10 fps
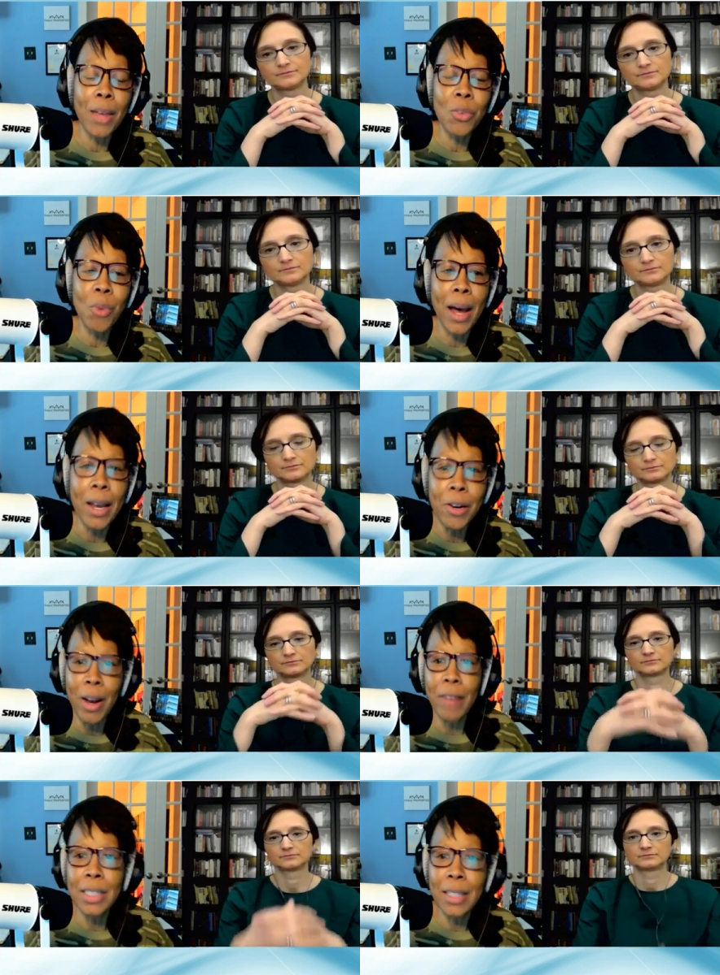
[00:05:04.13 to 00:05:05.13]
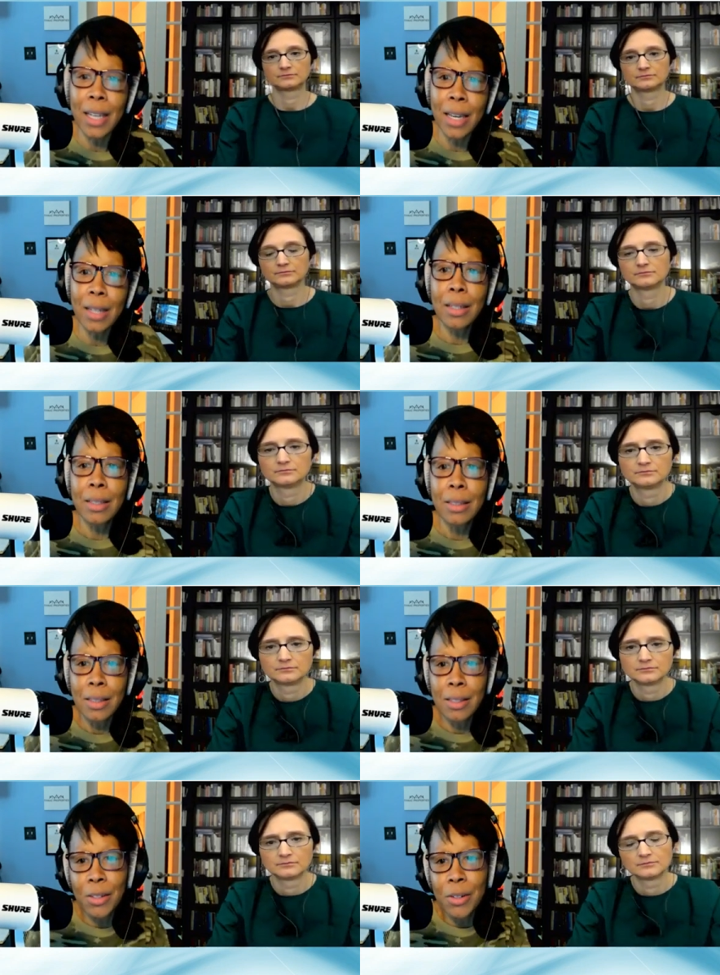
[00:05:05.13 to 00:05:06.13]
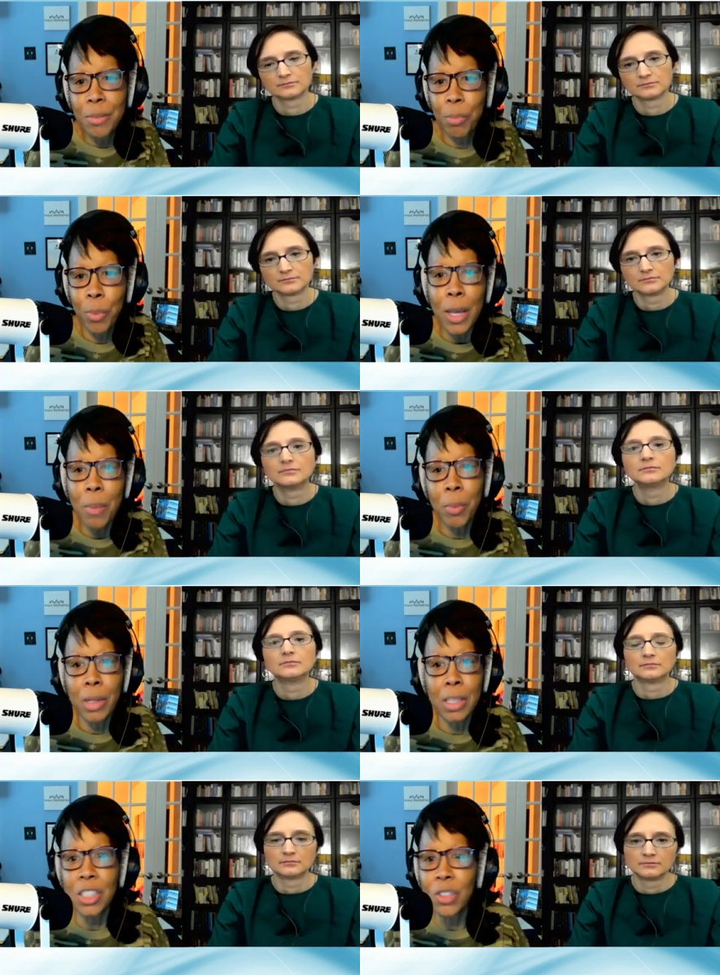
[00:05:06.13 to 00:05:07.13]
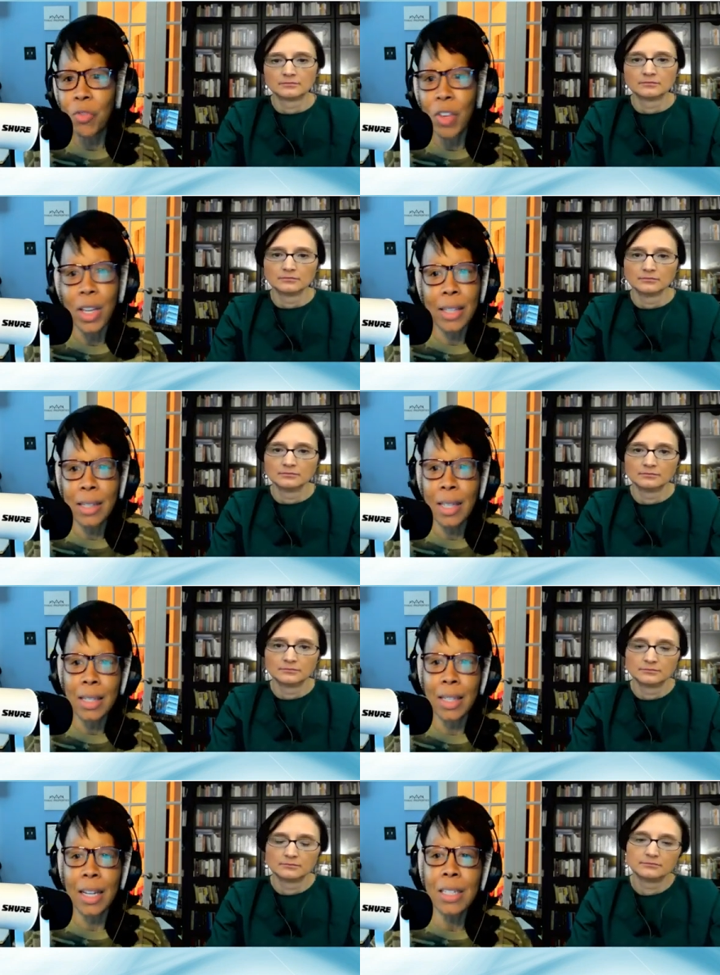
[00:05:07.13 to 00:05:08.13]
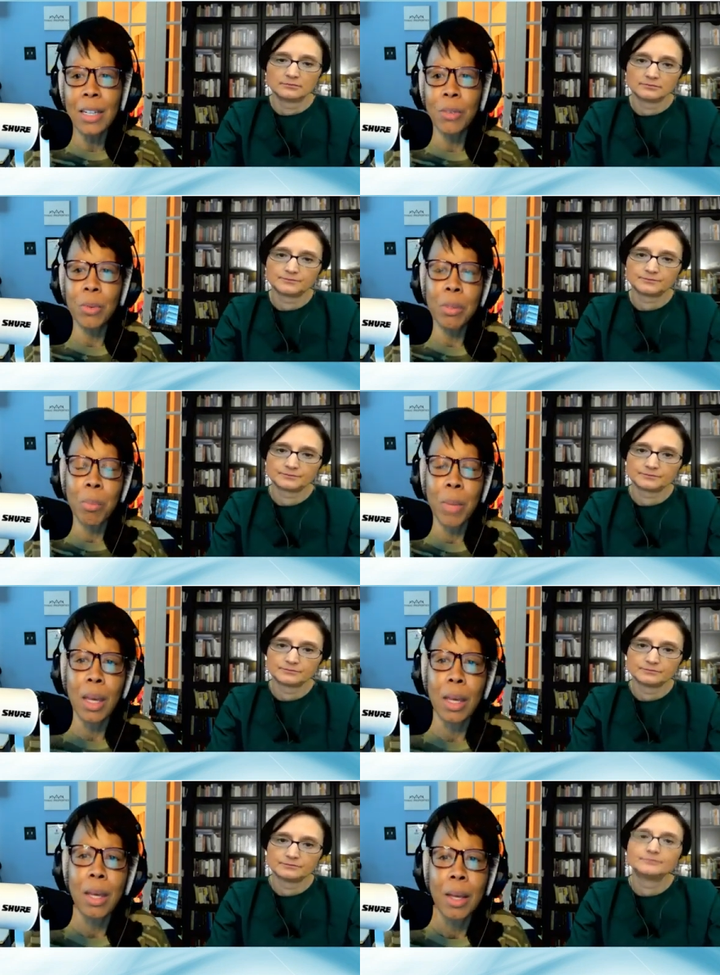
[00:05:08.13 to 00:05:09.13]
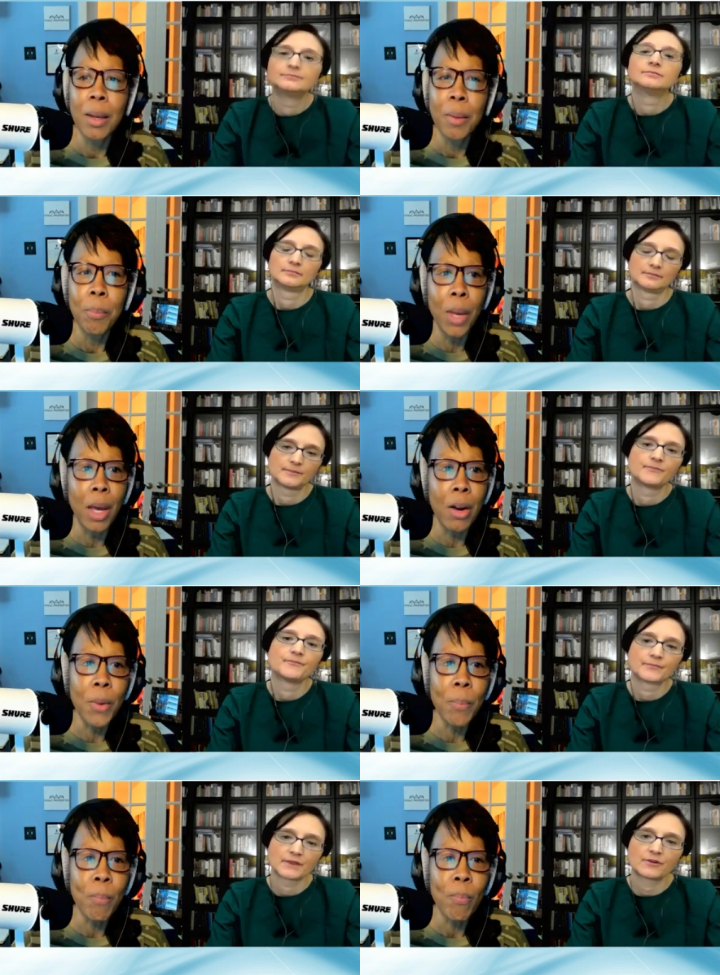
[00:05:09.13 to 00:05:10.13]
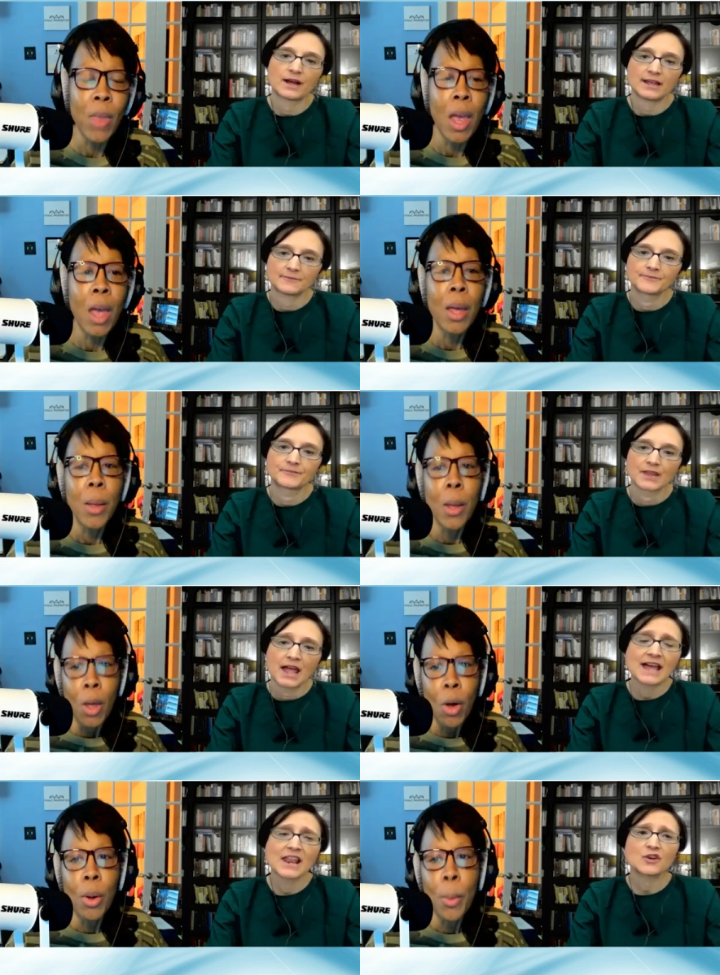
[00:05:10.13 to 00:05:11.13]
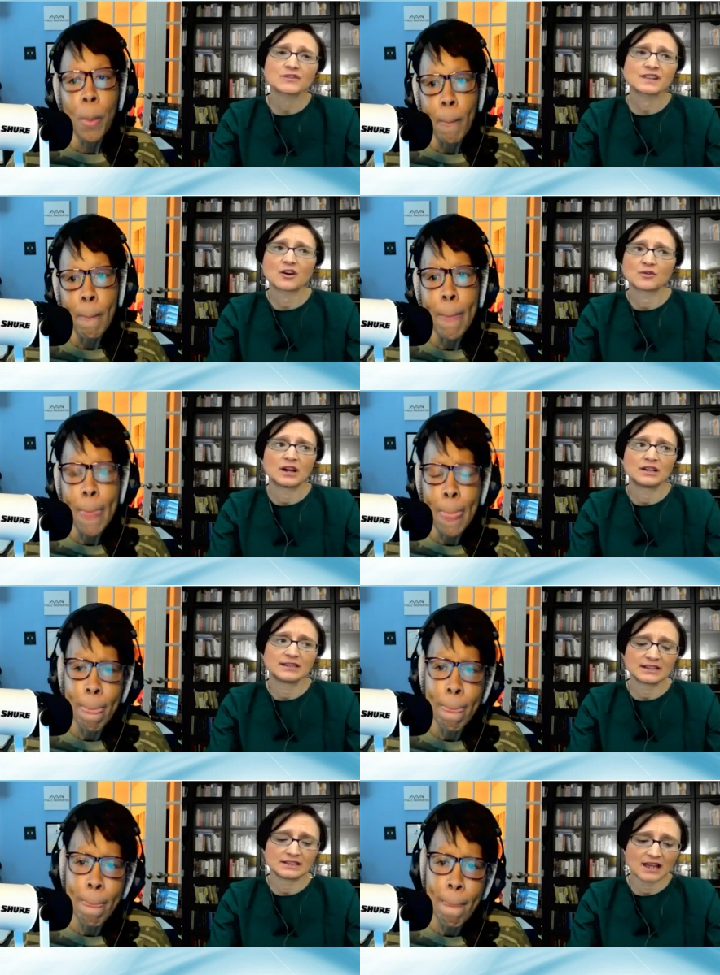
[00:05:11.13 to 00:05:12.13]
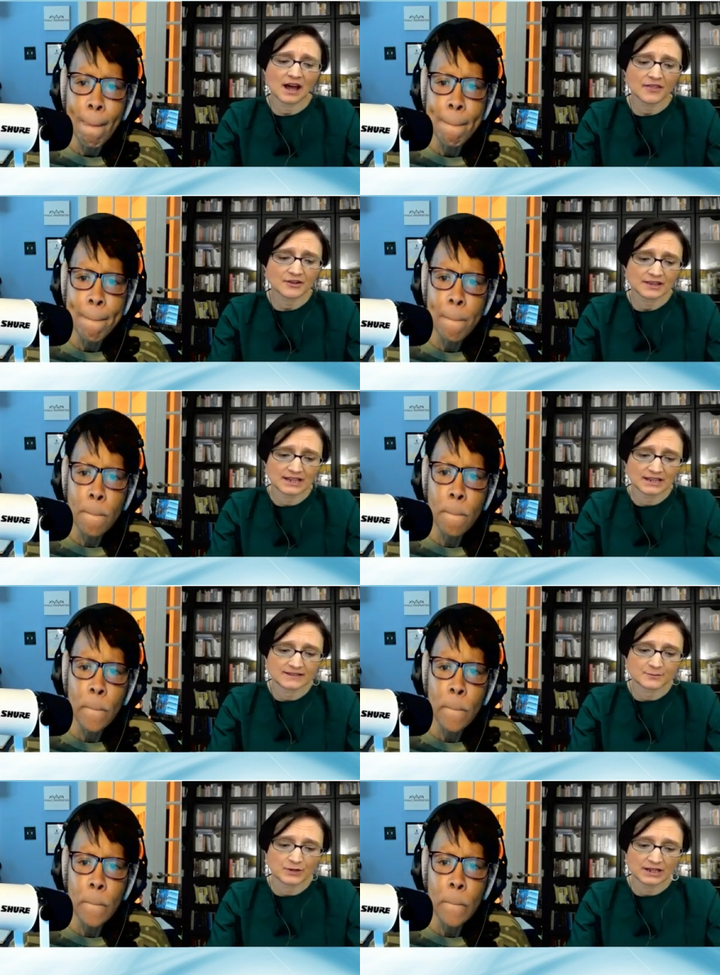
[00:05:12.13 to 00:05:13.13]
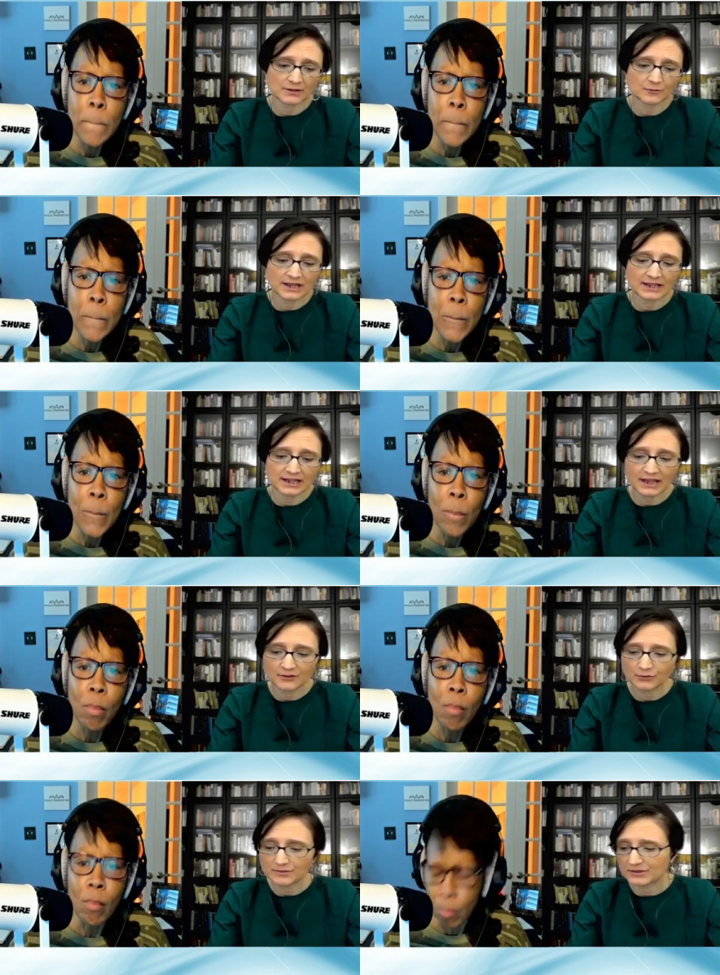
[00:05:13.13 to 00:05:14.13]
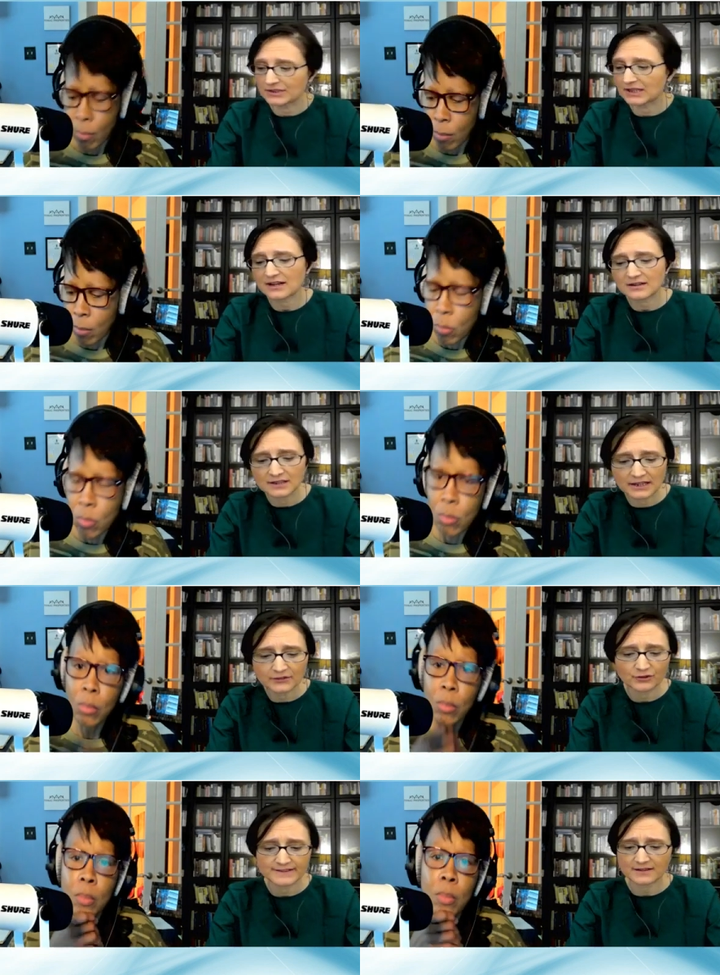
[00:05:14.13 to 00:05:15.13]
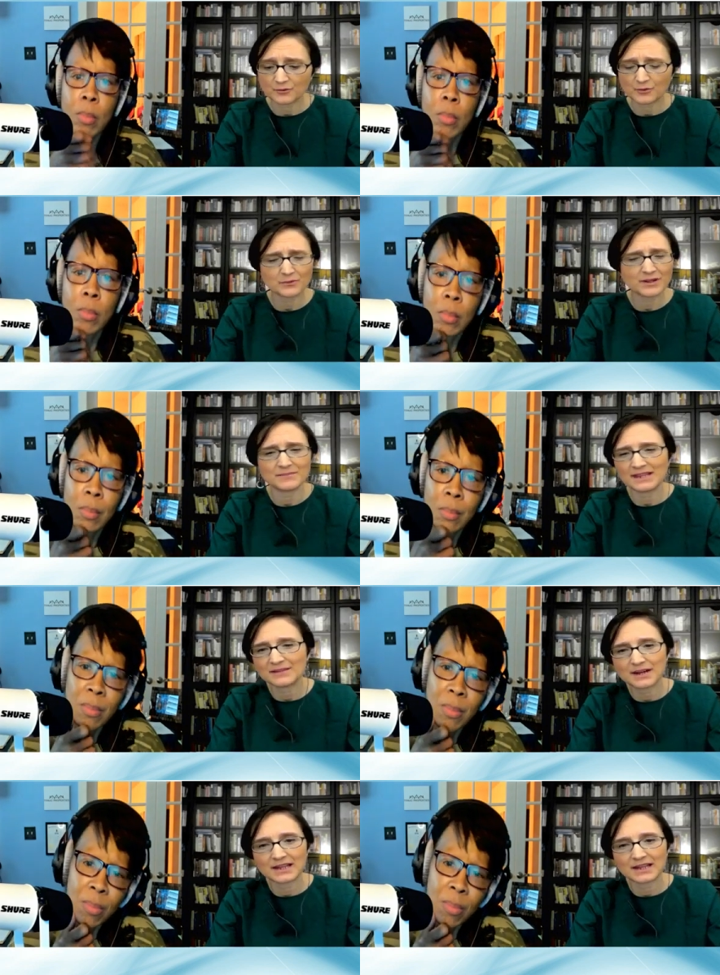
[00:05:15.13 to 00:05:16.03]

Speaker 1: past, why I gravitate to certain people and just felt like they connected with me better.
Speaker 2: Right. And also the other thing is we engage with political issues, and what we mean